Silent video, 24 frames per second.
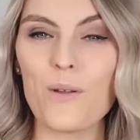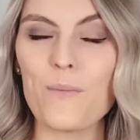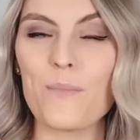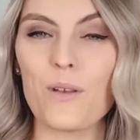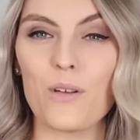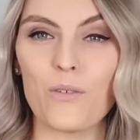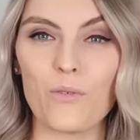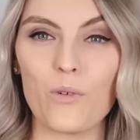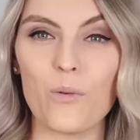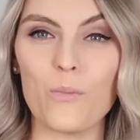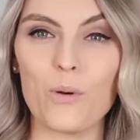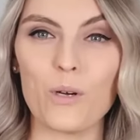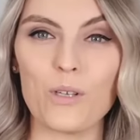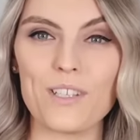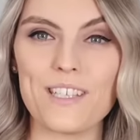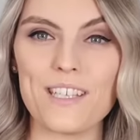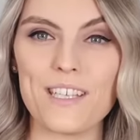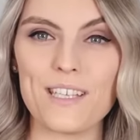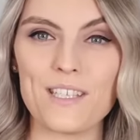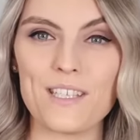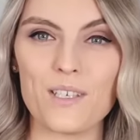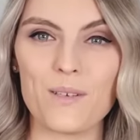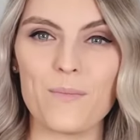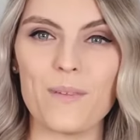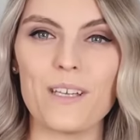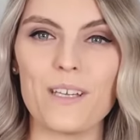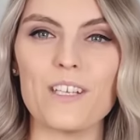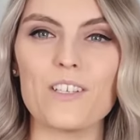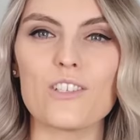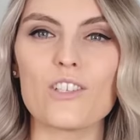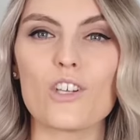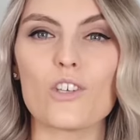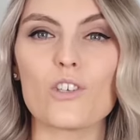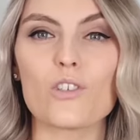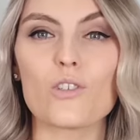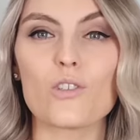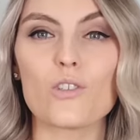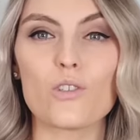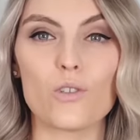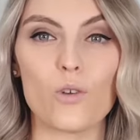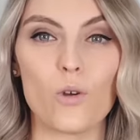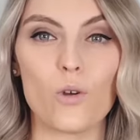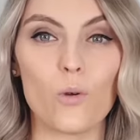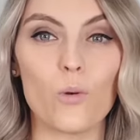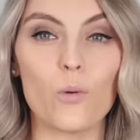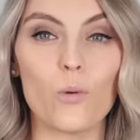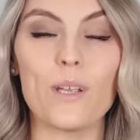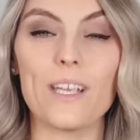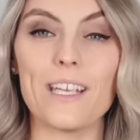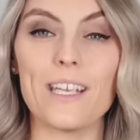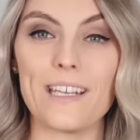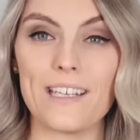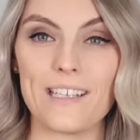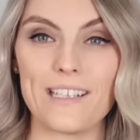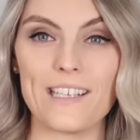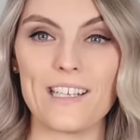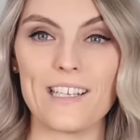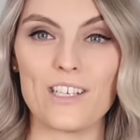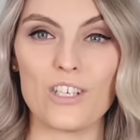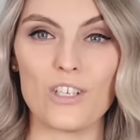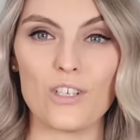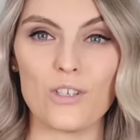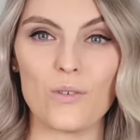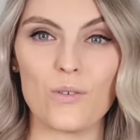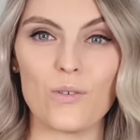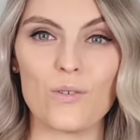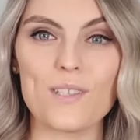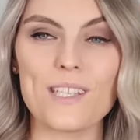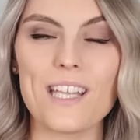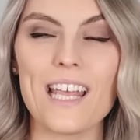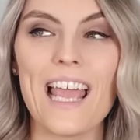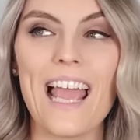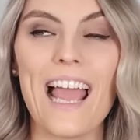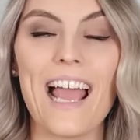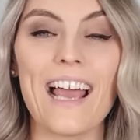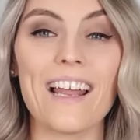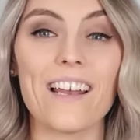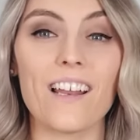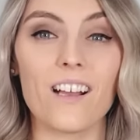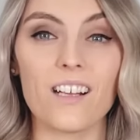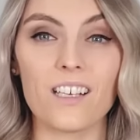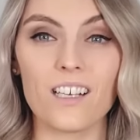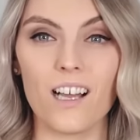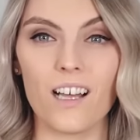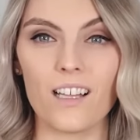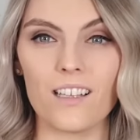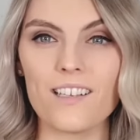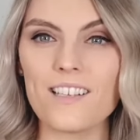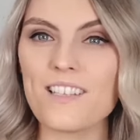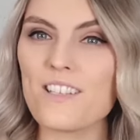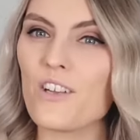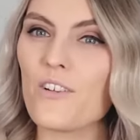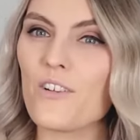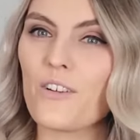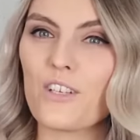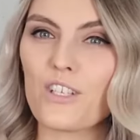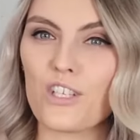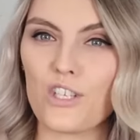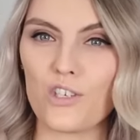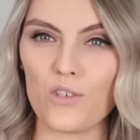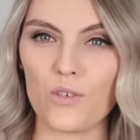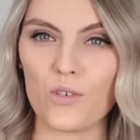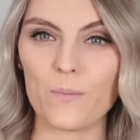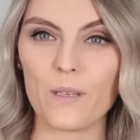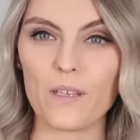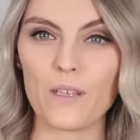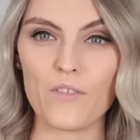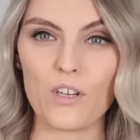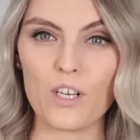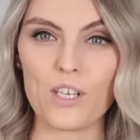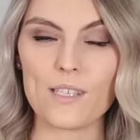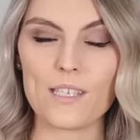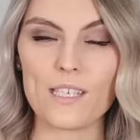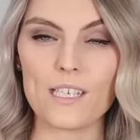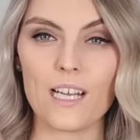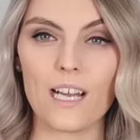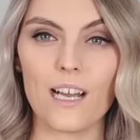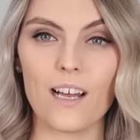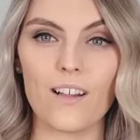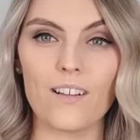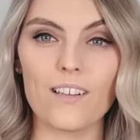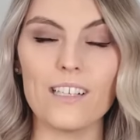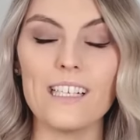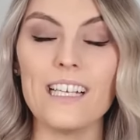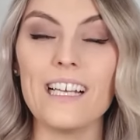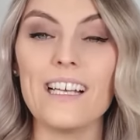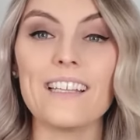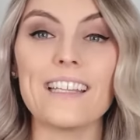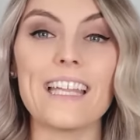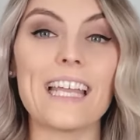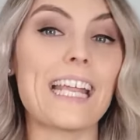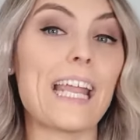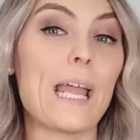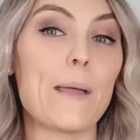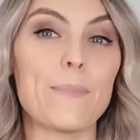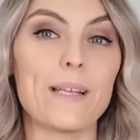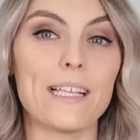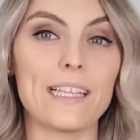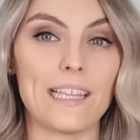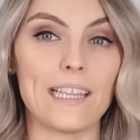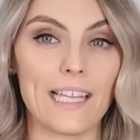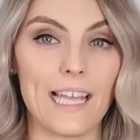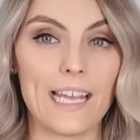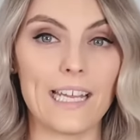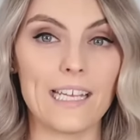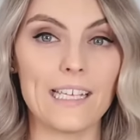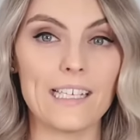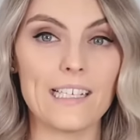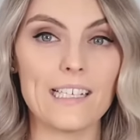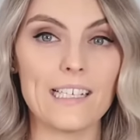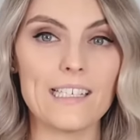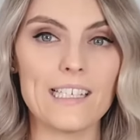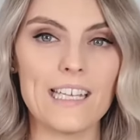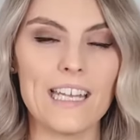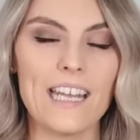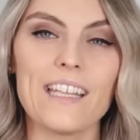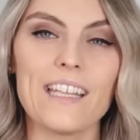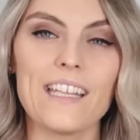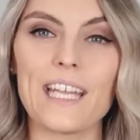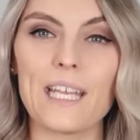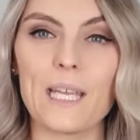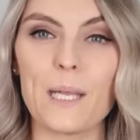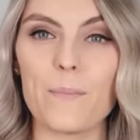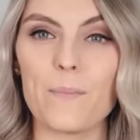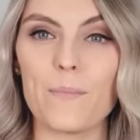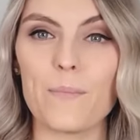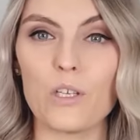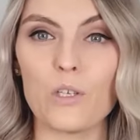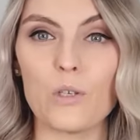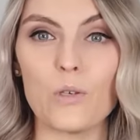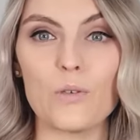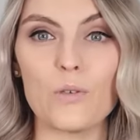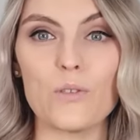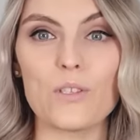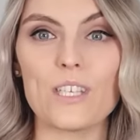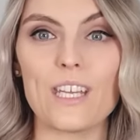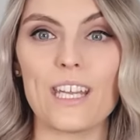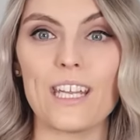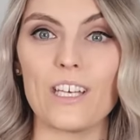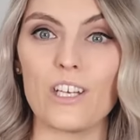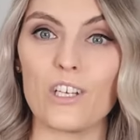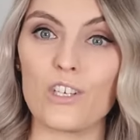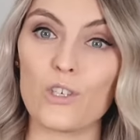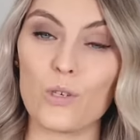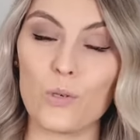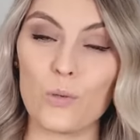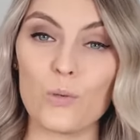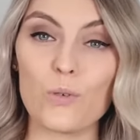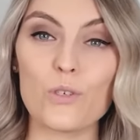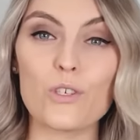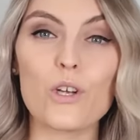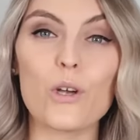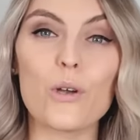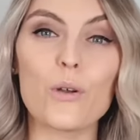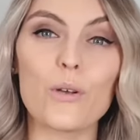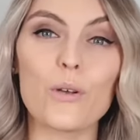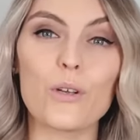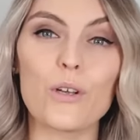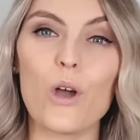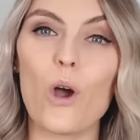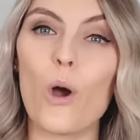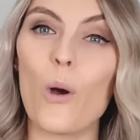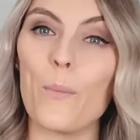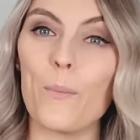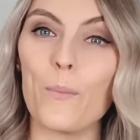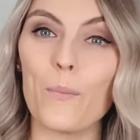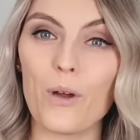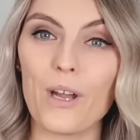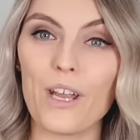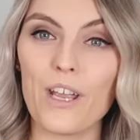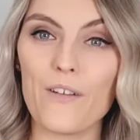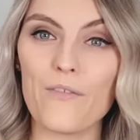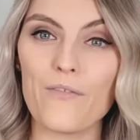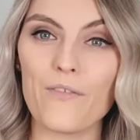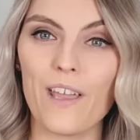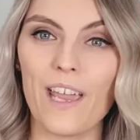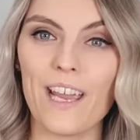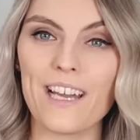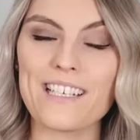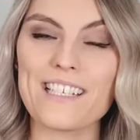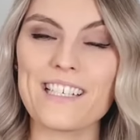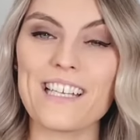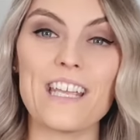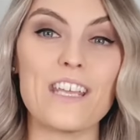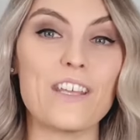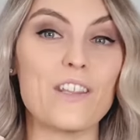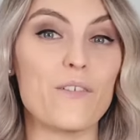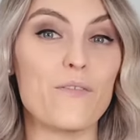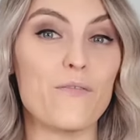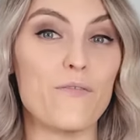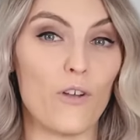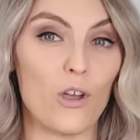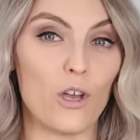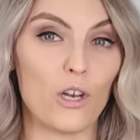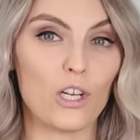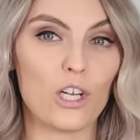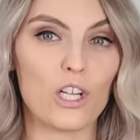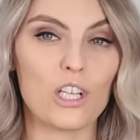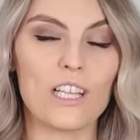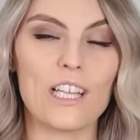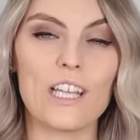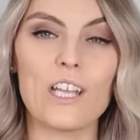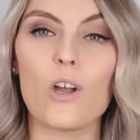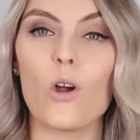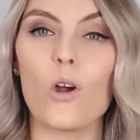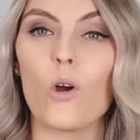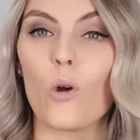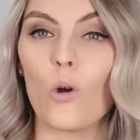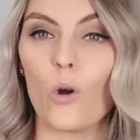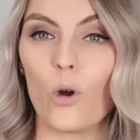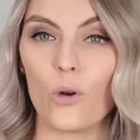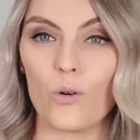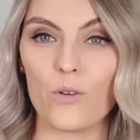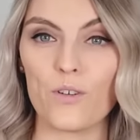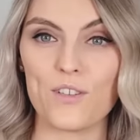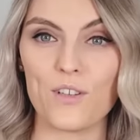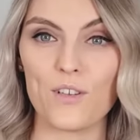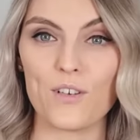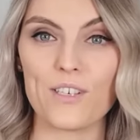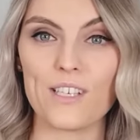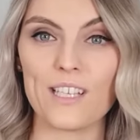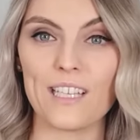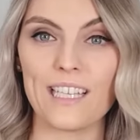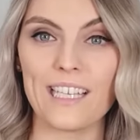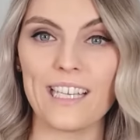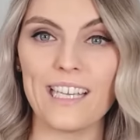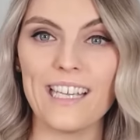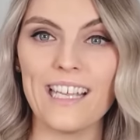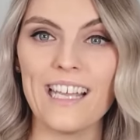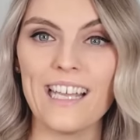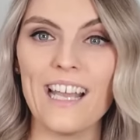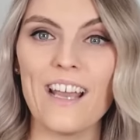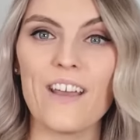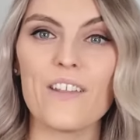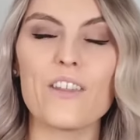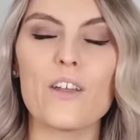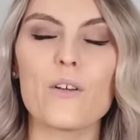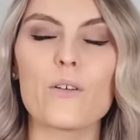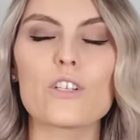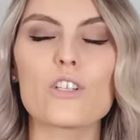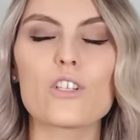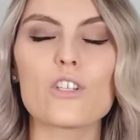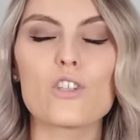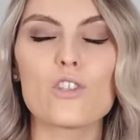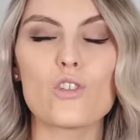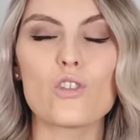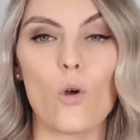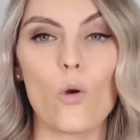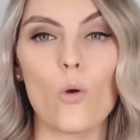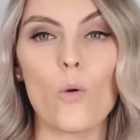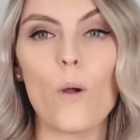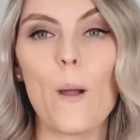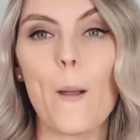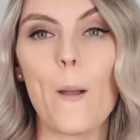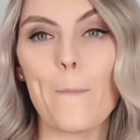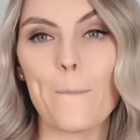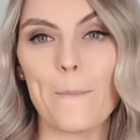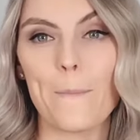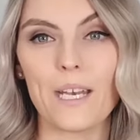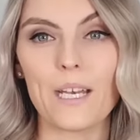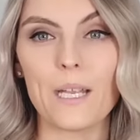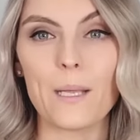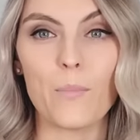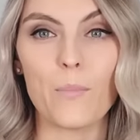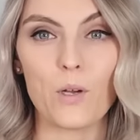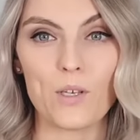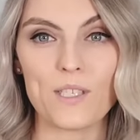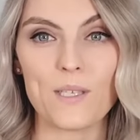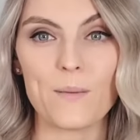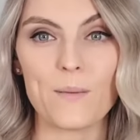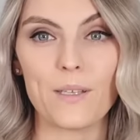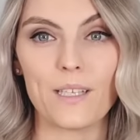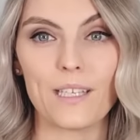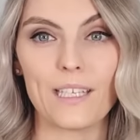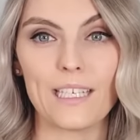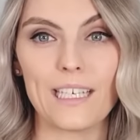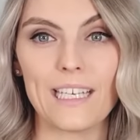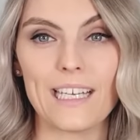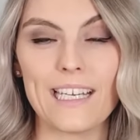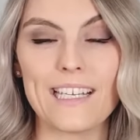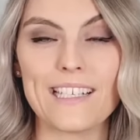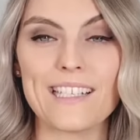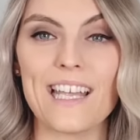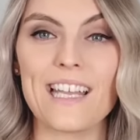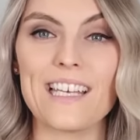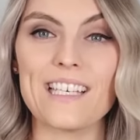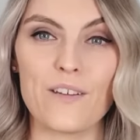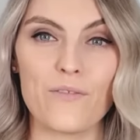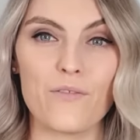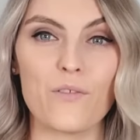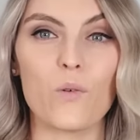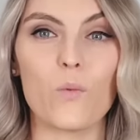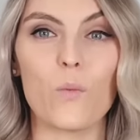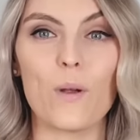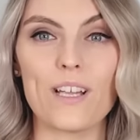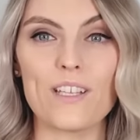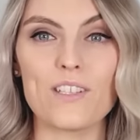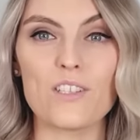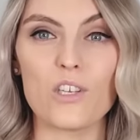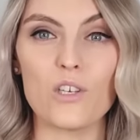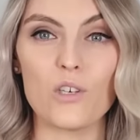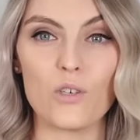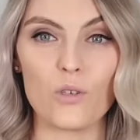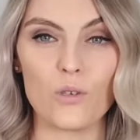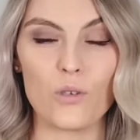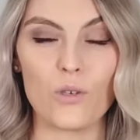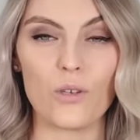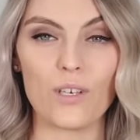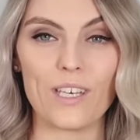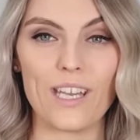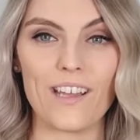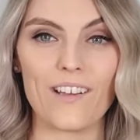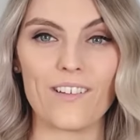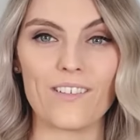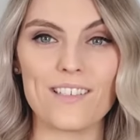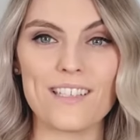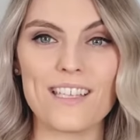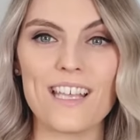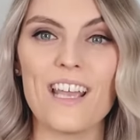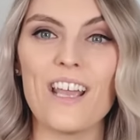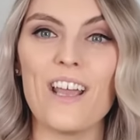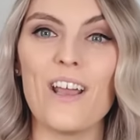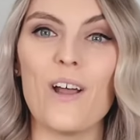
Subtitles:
Mineral Bond system is so easy to use, and our colors are extremely versatile. They can be layered, they can be used in a two-tone ombre effect, either vertically or horizontally. There are so many possibilities and different ways to do your nails.